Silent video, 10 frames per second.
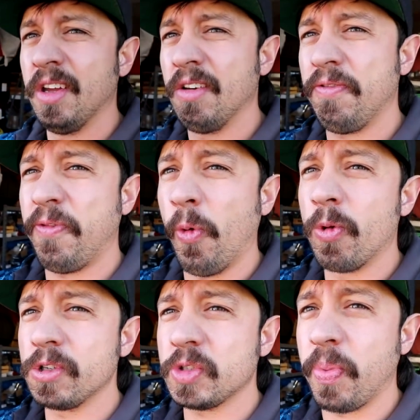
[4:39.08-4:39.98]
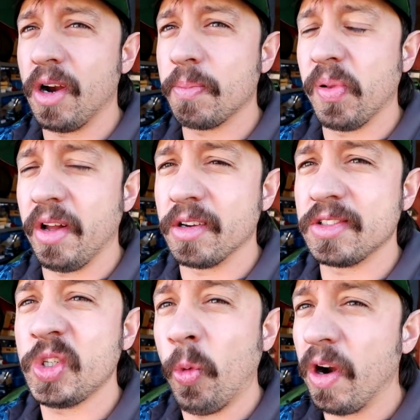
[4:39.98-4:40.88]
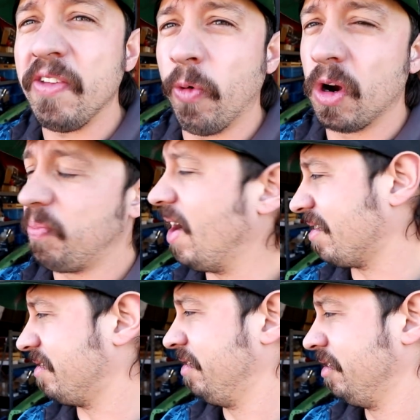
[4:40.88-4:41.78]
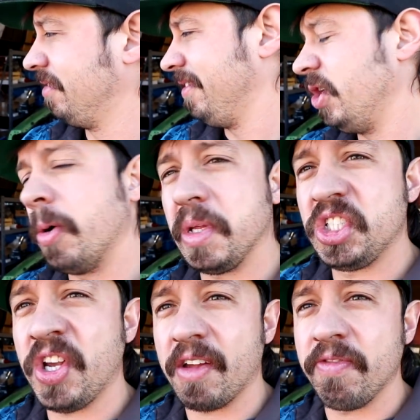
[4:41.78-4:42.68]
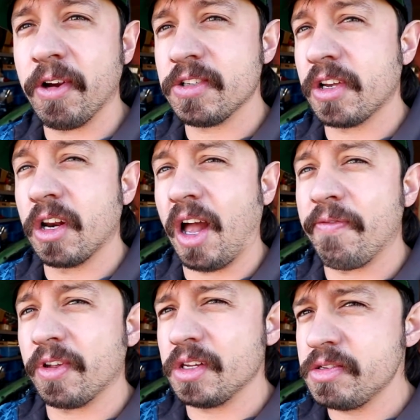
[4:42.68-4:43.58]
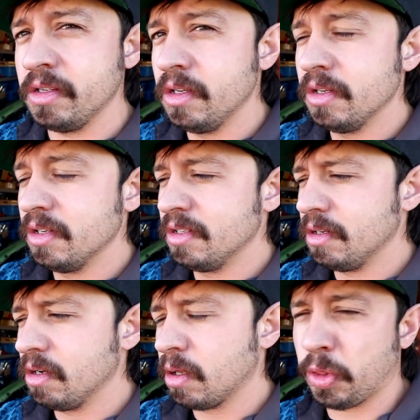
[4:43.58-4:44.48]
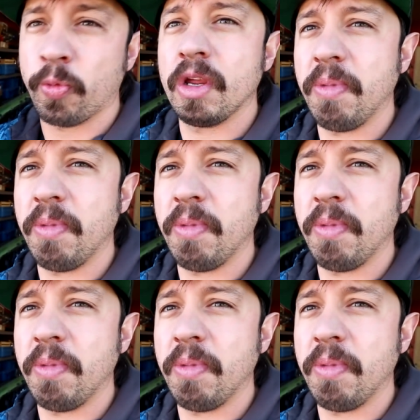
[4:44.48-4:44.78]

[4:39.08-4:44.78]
4 spark plugs, 24 bucks. You know how many chicken fingers I could have got for this? 3